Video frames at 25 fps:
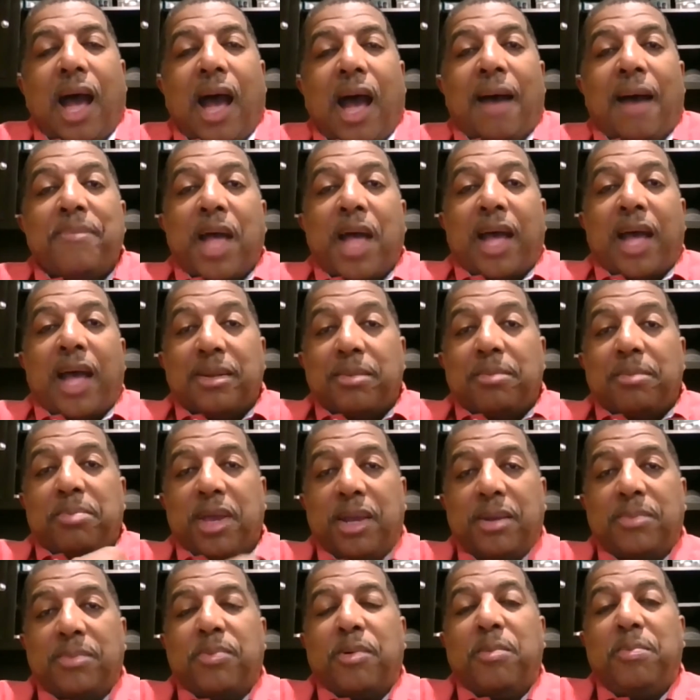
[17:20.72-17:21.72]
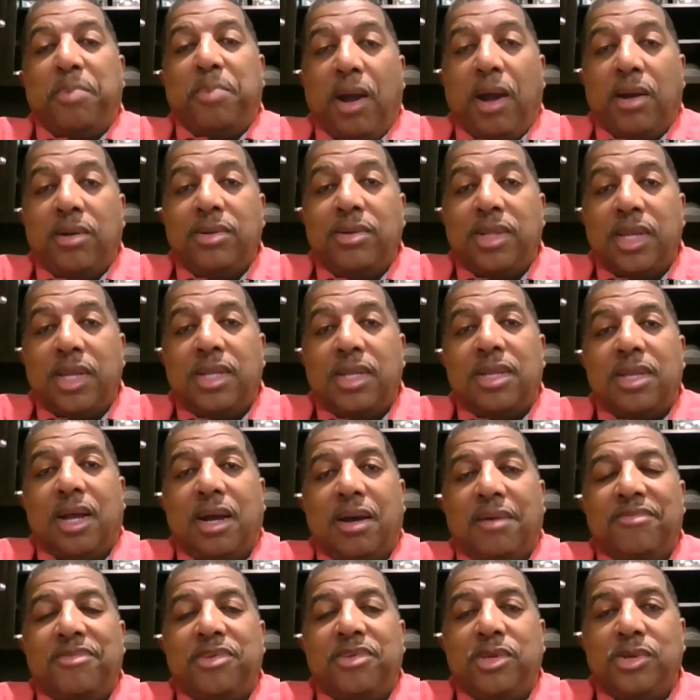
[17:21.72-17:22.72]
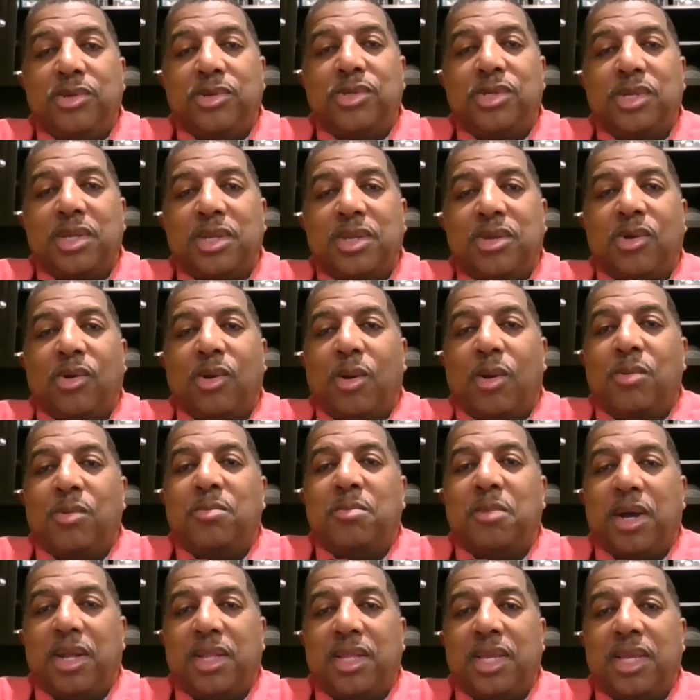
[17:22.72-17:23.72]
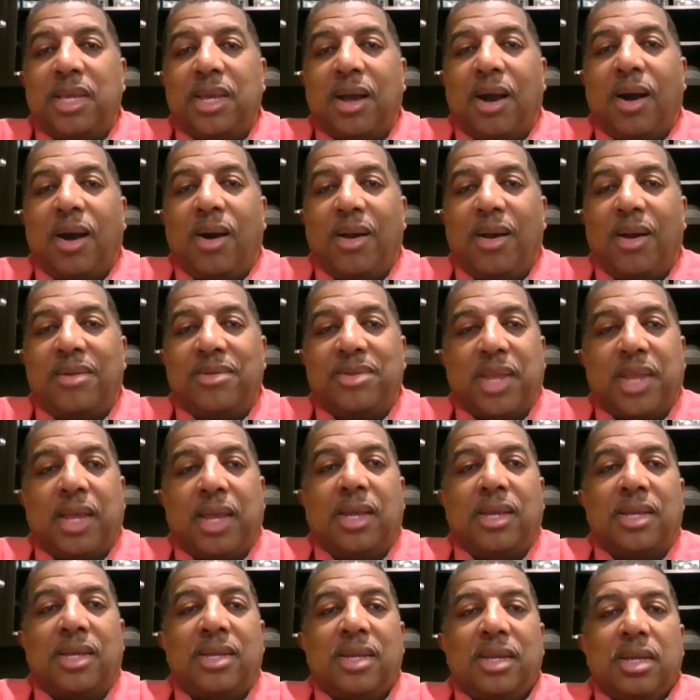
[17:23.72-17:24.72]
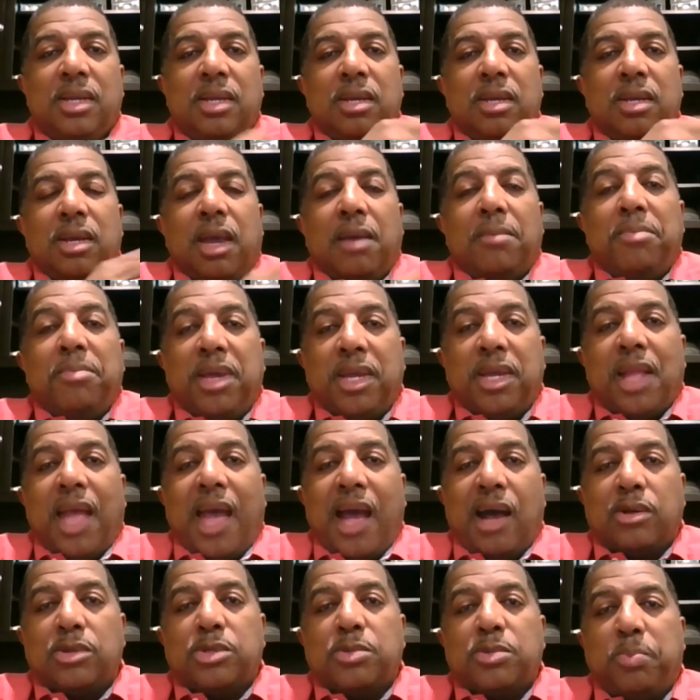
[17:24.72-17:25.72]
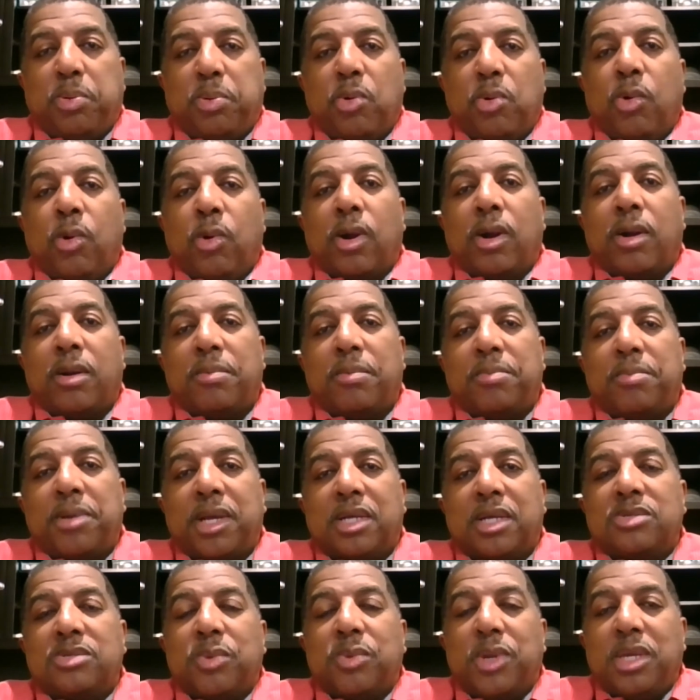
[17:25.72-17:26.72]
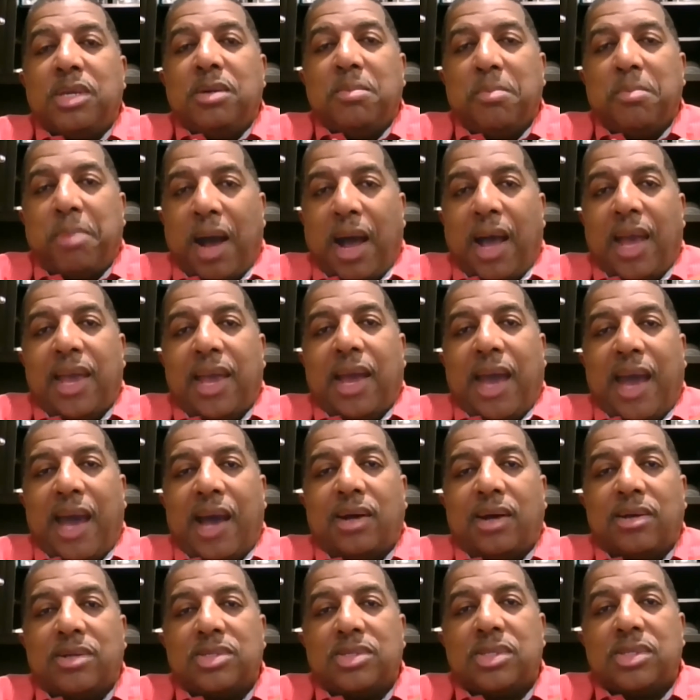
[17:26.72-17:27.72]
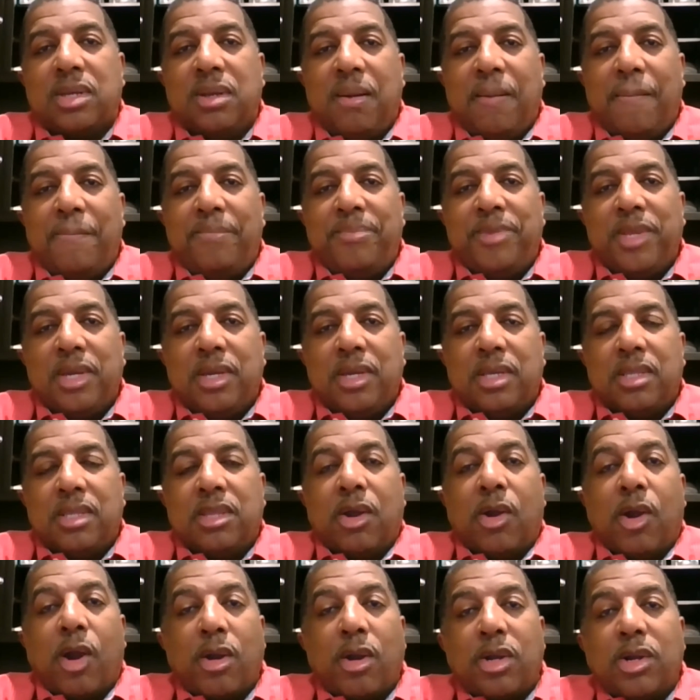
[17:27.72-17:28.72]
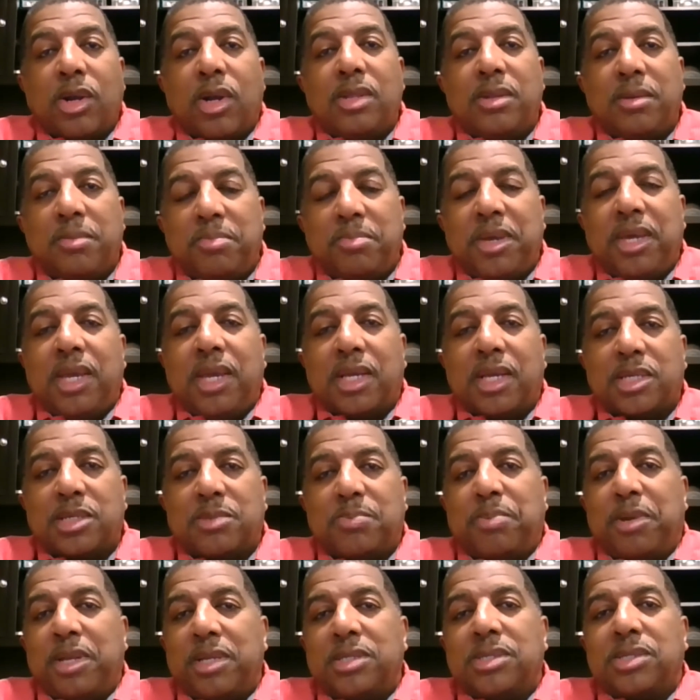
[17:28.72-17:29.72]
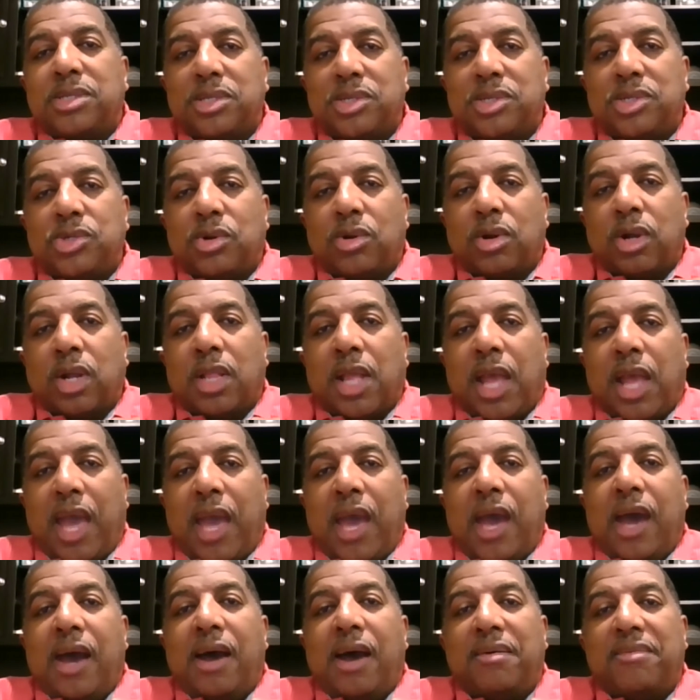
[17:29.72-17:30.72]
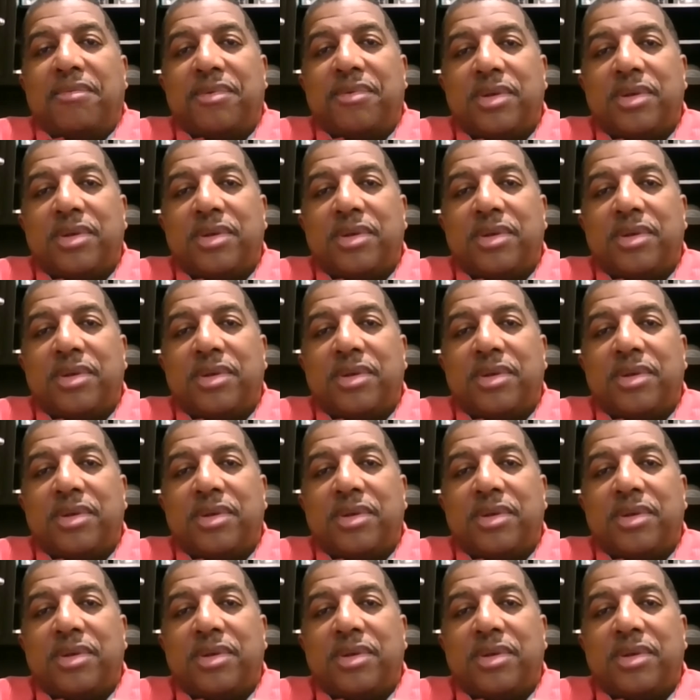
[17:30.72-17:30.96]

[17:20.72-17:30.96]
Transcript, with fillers: I'm not a big proponent of using your own money and being house poor, because when you buy a house, there are going to be expenses you're going to have.